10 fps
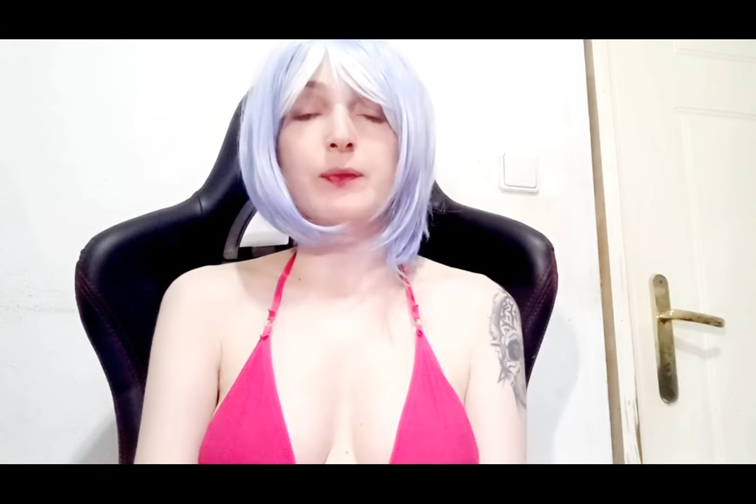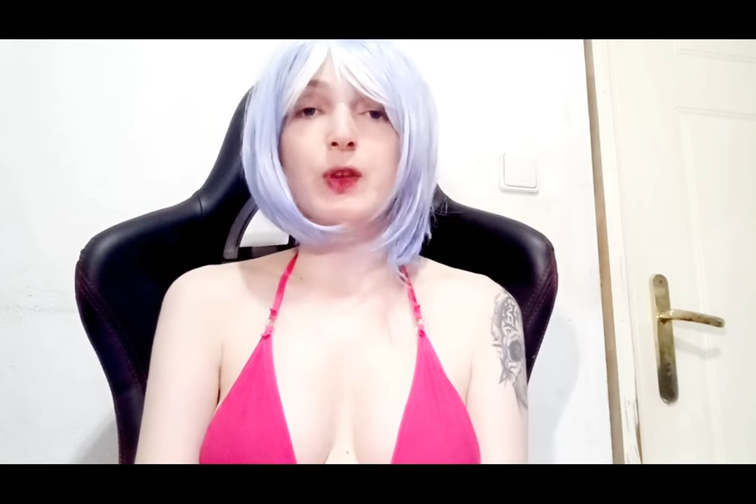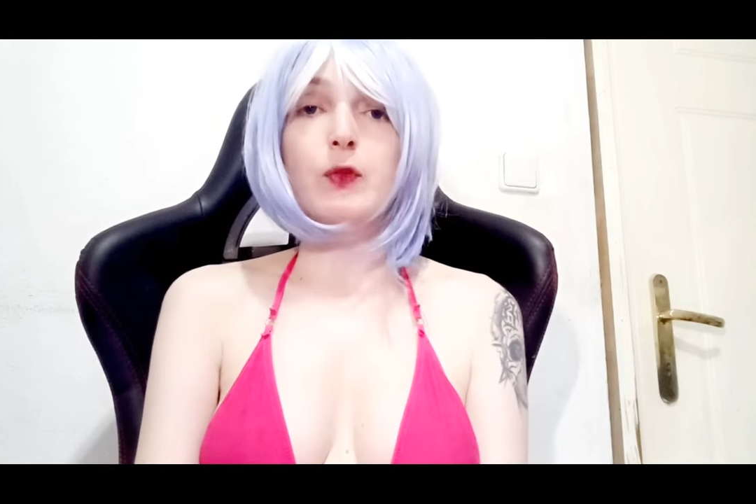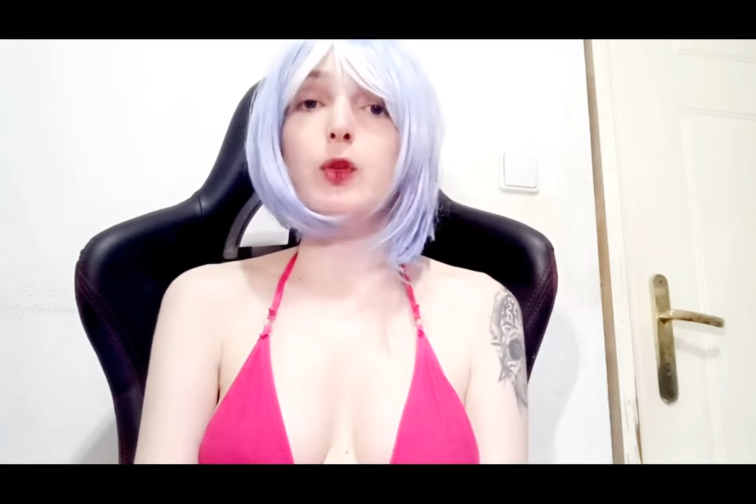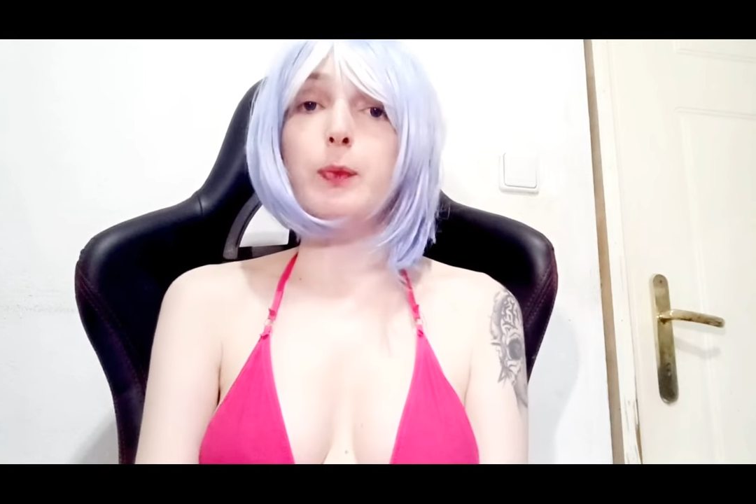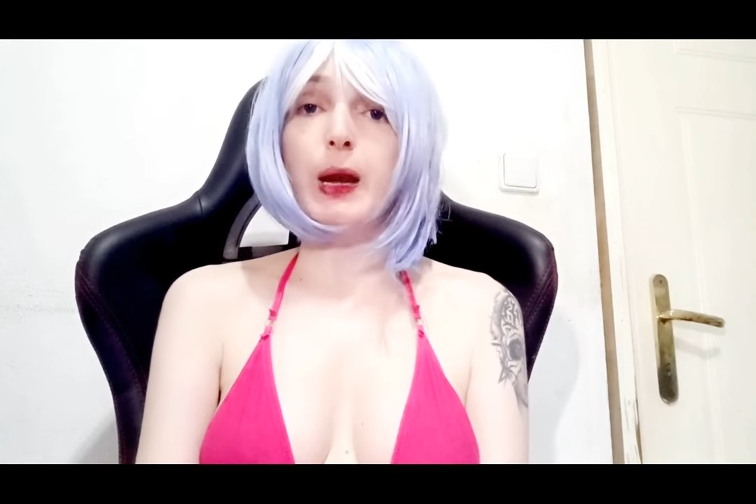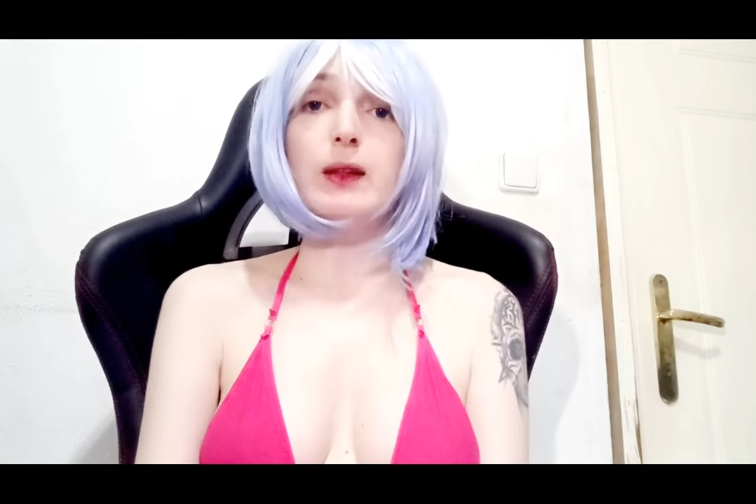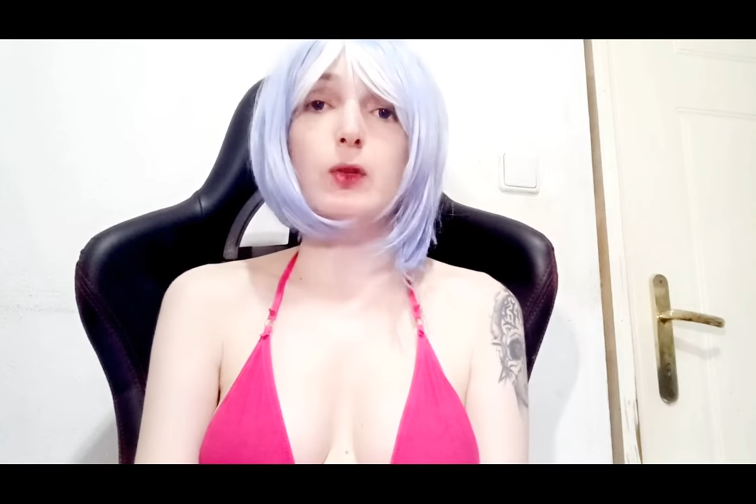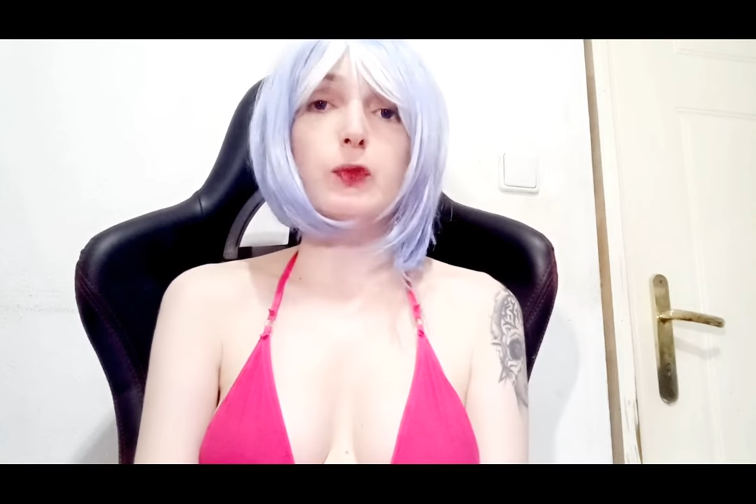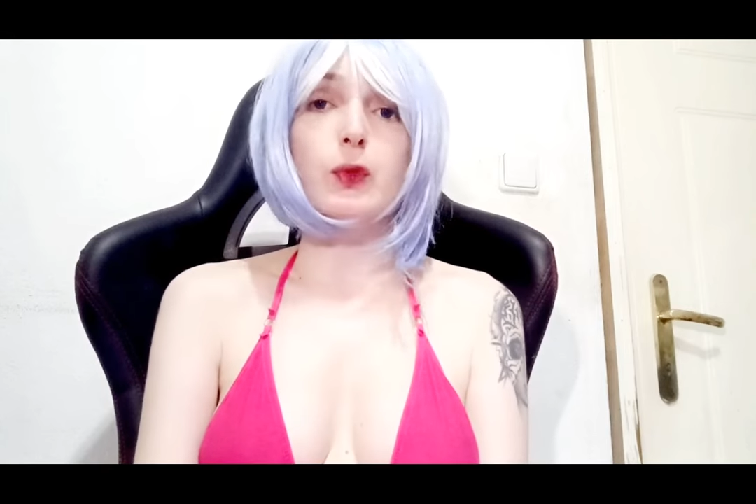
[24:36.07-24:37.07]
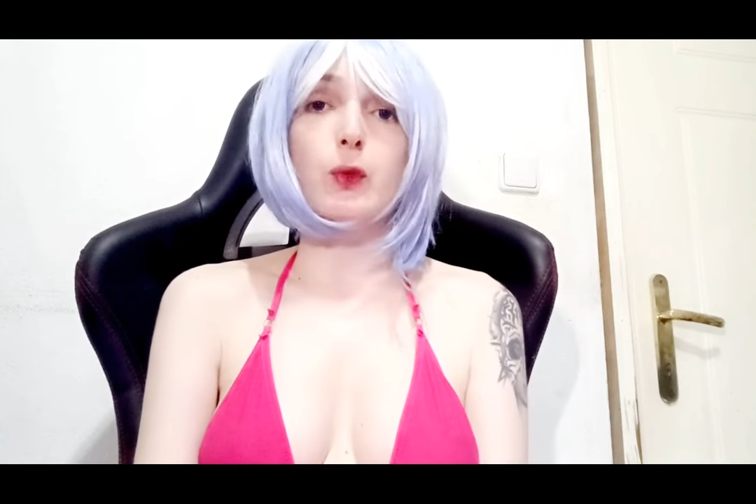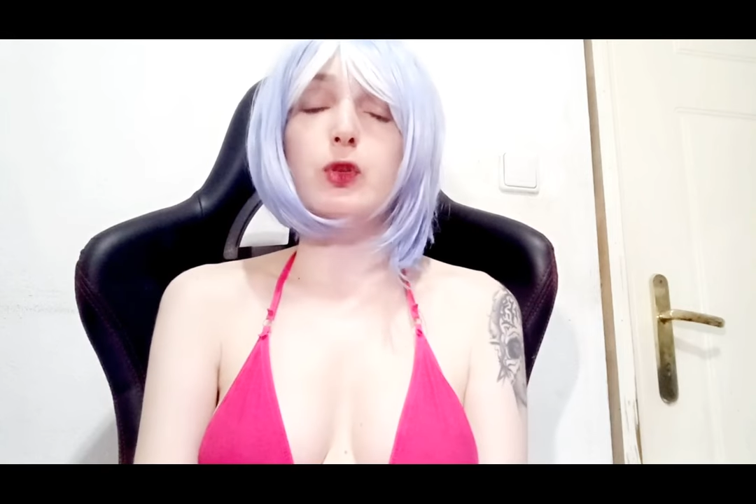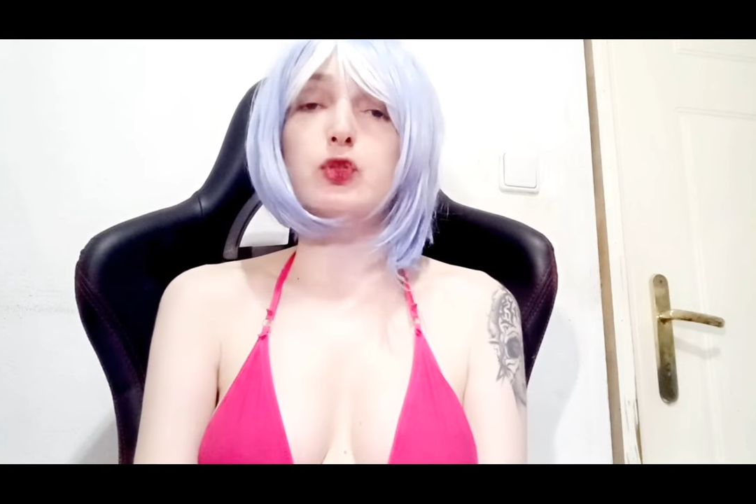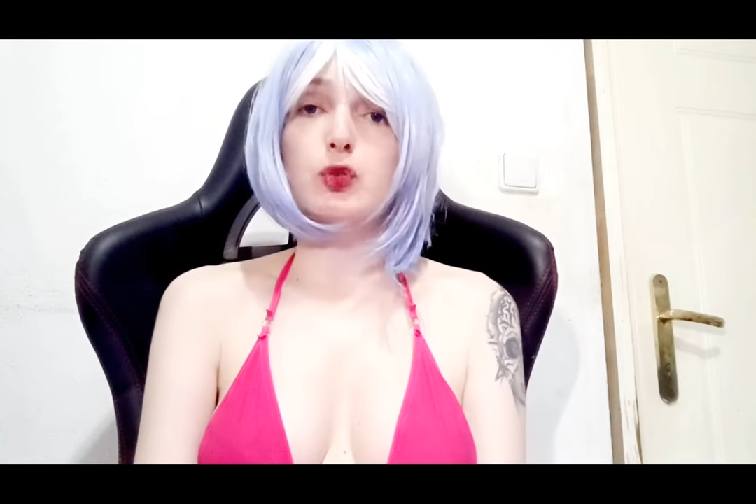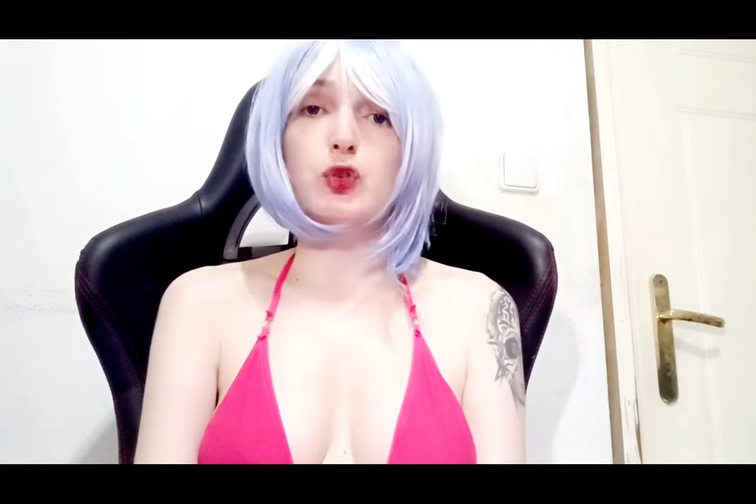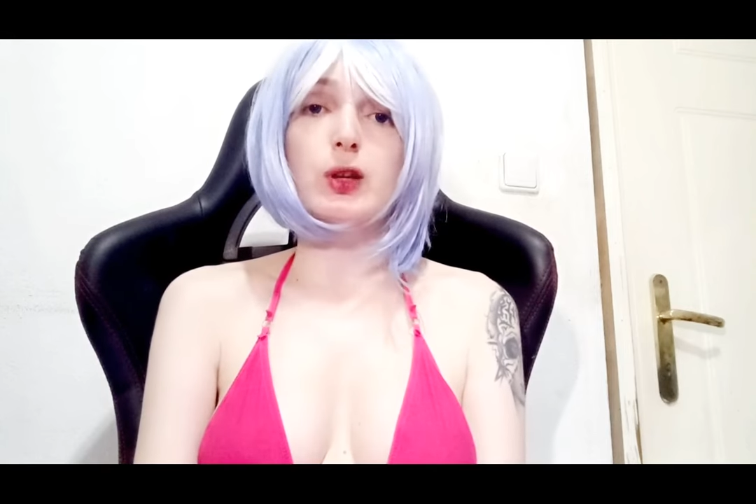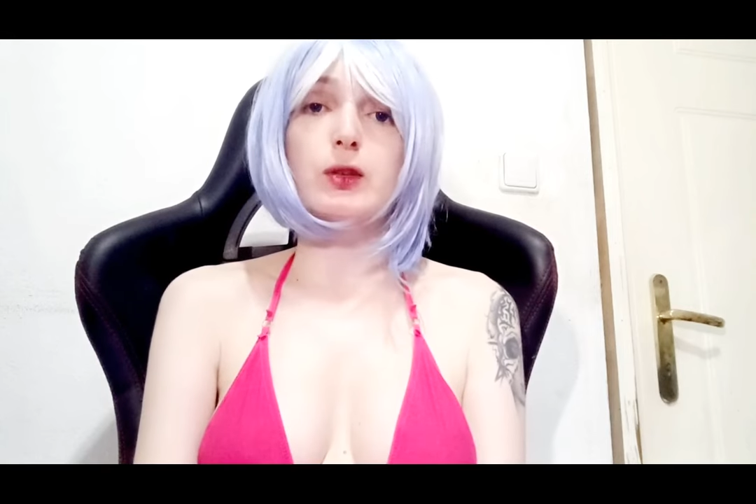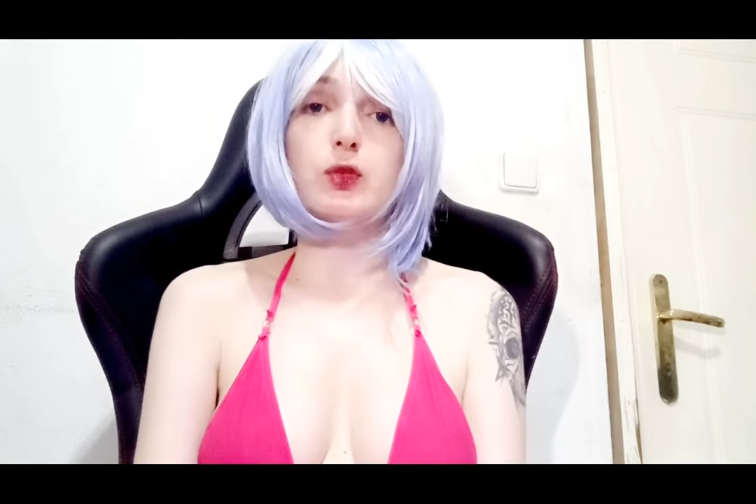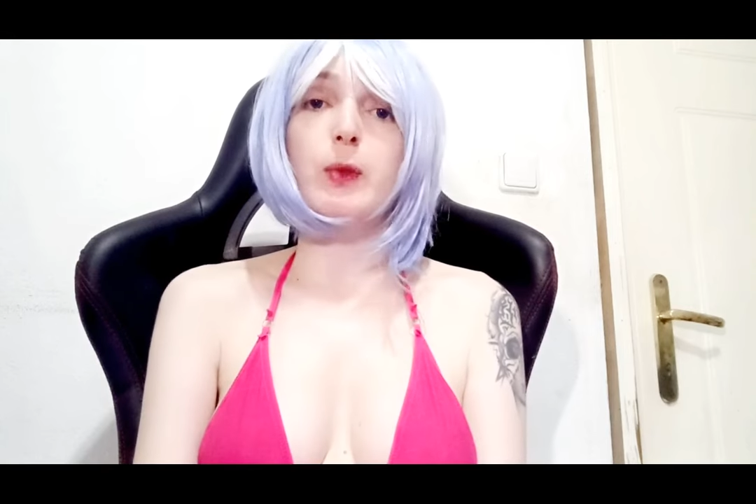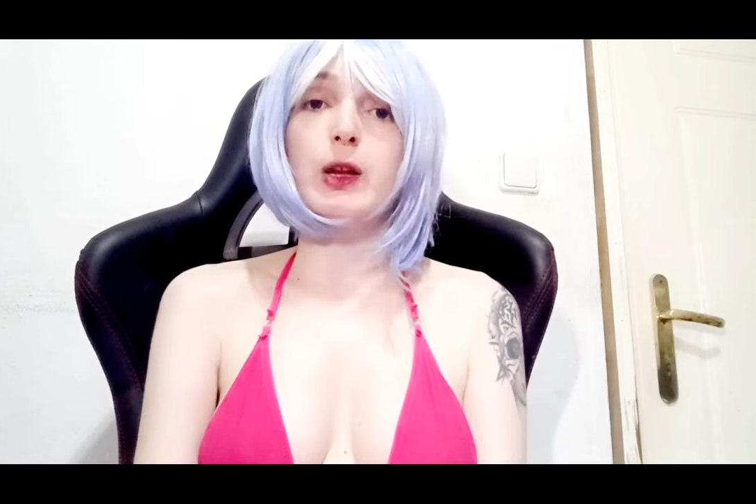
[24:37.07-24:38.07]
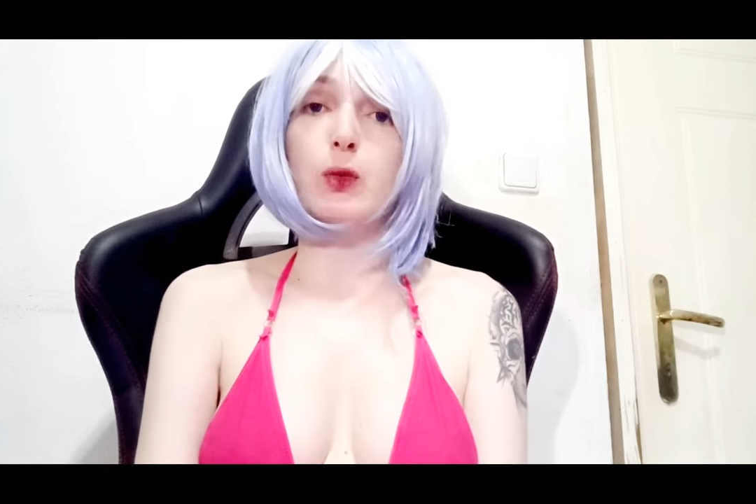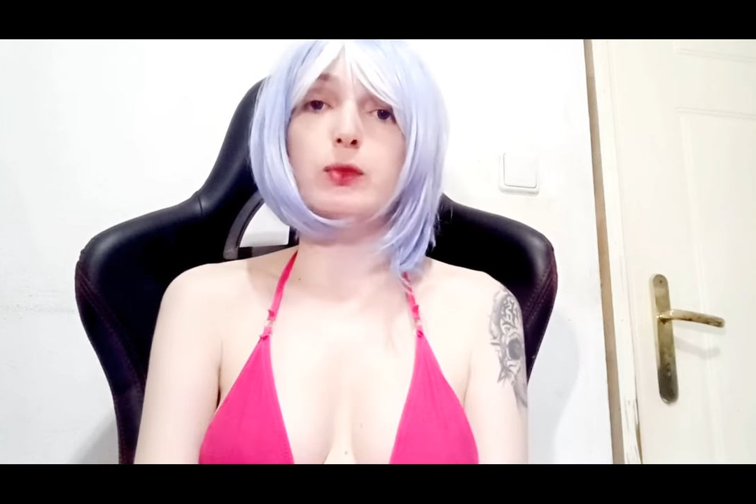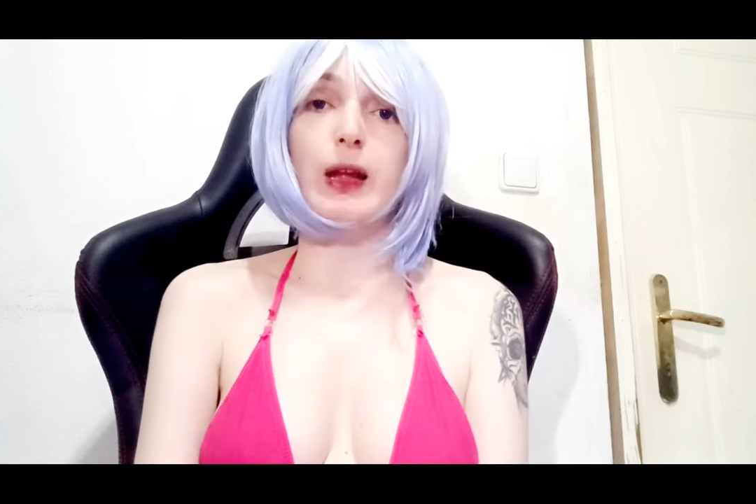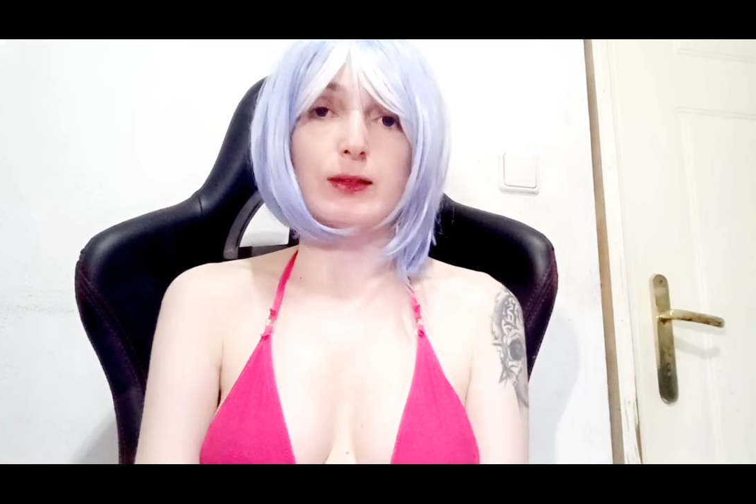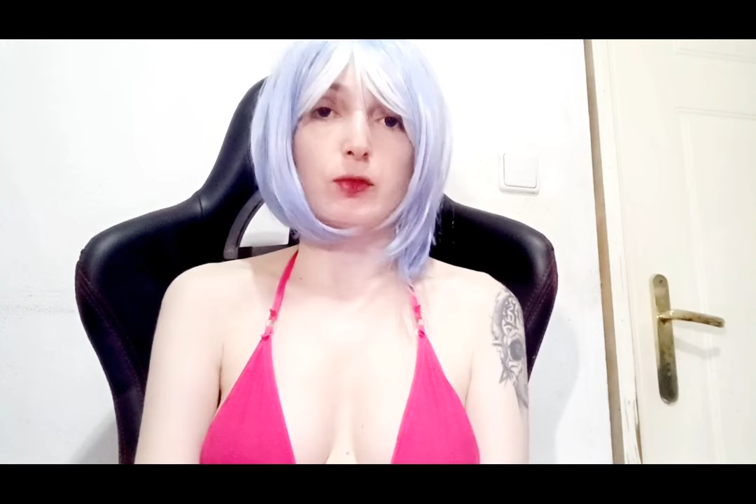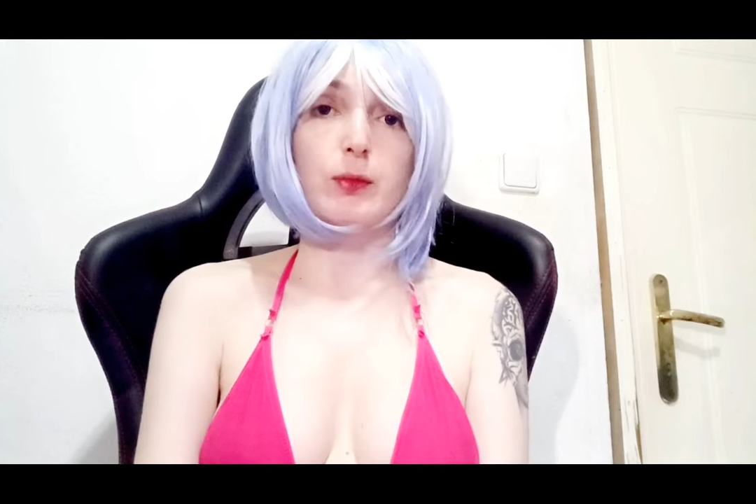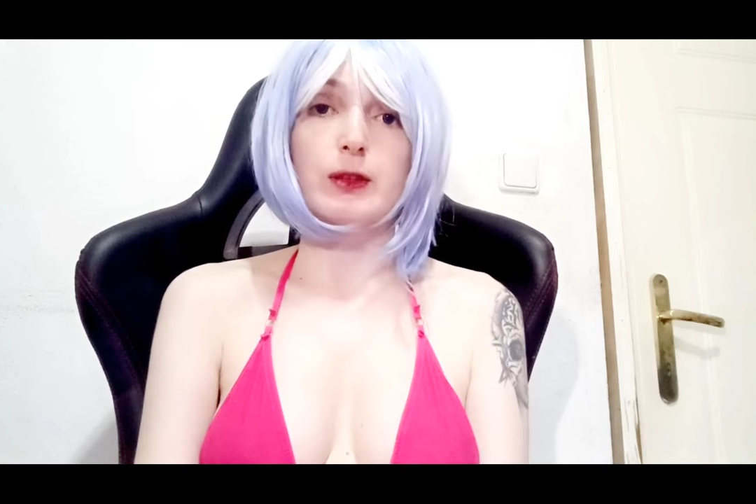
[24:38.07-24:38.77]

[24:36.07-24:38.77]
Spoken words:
For better or for worse, usually to my own detriment.